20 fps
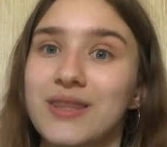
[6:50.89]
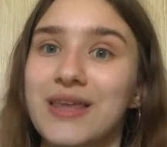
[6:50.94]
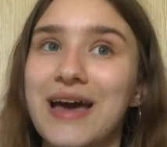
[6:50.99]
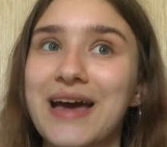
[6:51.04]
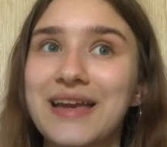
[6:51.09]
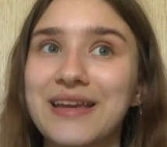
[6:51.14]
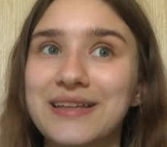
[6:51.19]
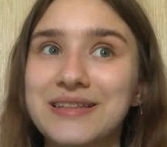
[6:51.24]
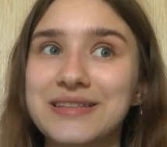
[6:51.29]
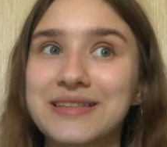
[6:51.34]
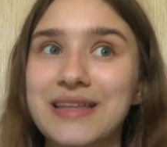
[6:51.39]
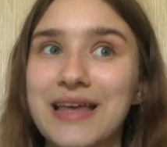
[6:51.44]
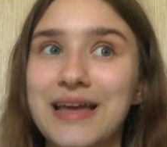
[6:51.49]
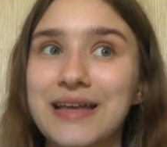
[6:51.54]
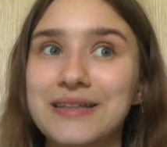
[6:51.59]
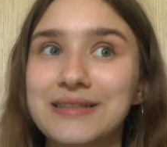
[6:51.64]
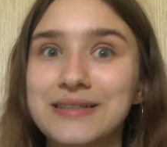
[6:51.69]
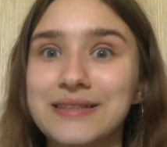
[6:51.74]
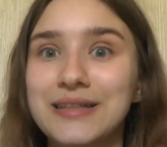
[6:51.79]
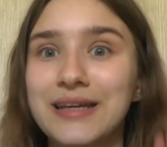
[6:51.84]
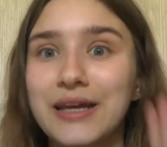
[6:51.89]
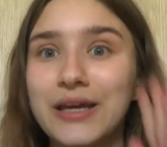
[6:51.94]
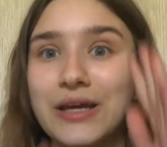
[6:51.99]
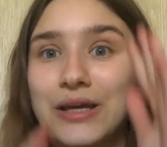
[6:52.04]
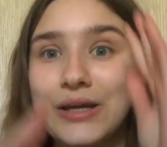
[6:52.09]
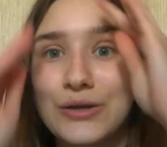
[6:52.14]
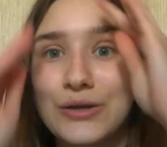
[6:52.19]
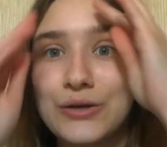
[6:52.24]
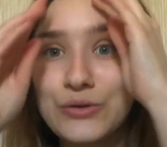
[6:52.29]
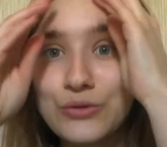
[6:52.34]
That is then
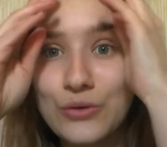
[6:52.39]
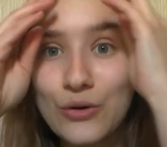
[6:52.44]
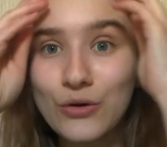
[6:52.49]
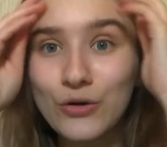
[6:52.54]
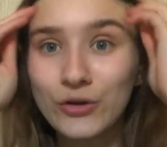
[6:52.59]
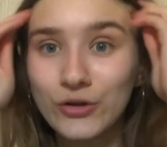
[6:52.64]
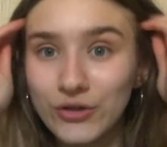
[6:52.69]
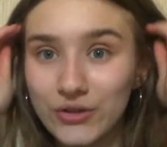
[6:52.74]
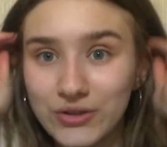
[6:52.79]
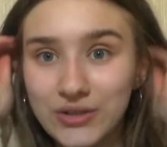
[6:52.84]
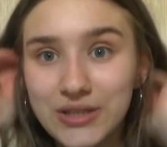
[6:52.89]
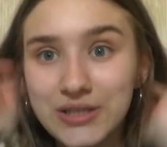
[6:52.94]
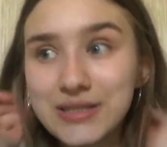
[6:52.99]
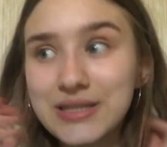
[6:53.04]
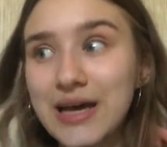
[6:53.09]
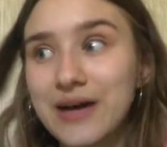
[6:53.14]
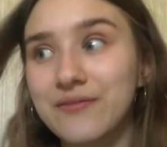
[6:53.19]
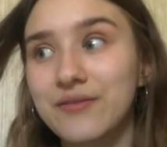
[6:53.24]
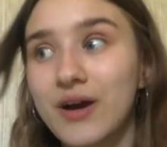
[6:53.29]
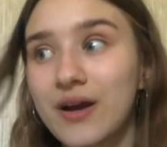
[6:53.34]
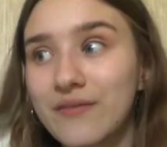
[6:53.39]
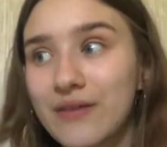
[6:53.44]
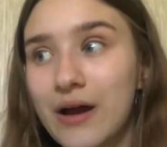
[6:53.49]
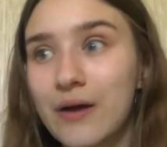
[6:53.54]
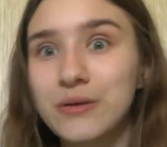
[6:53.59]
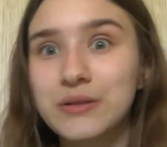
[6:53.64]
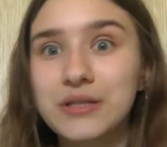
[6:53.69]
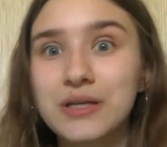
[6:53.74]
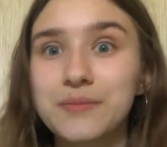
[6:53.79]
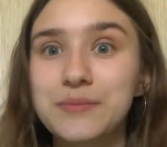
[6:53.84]
not good, because that 5
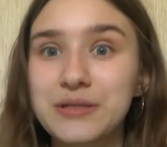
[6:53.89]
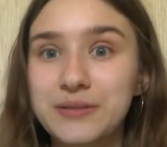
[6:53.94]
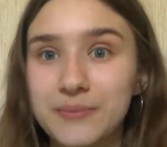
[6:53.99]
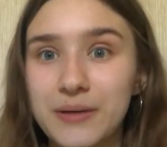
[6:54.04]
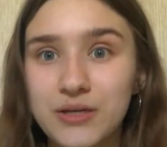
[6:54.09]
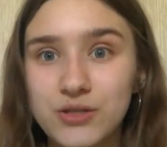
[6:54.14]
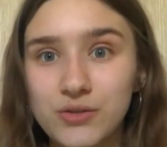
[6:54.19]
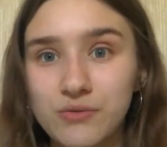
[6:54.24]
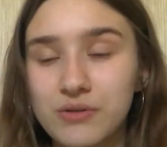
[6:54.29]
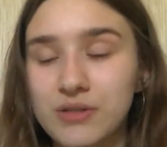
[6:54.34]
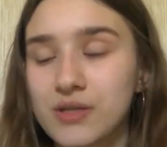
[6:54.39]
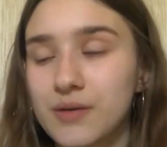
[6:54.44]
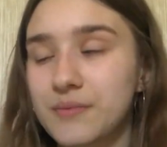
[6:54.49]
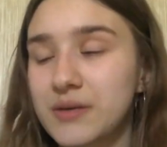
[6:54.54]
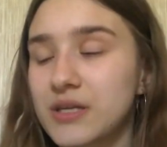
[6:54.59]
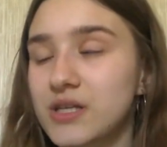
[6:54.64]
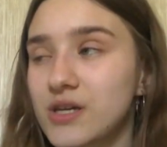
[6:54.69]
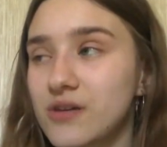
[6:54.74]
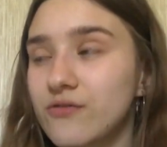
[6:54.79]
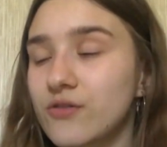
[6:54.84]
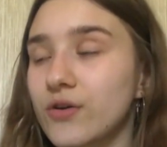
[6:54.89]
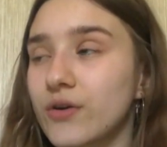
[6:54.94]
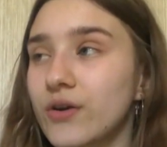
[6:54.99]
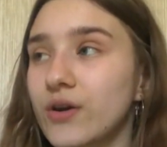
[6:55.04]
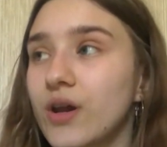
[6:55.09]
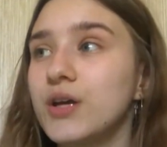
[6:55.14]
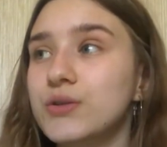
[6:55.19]
hours could be spent doing something different.